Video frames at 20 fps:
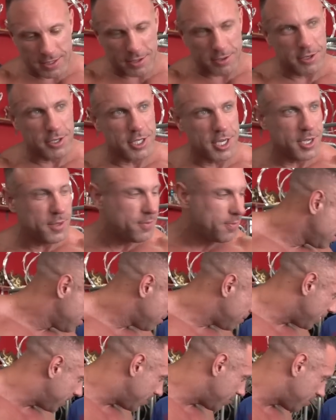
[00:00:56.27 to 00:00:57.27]
to the gym, we
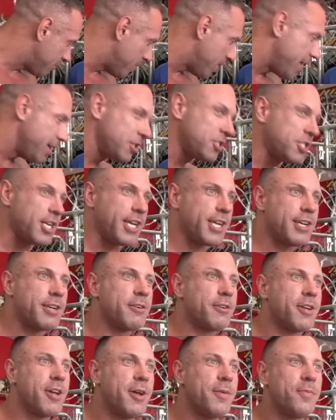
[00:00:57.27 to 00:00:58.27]
need to buy a shaker
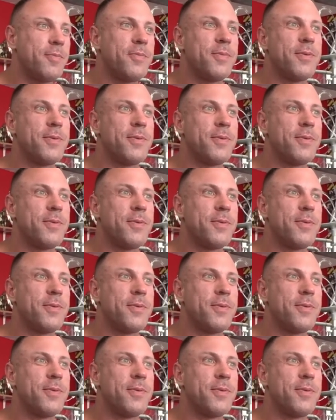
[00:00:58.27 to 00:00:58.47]
cup.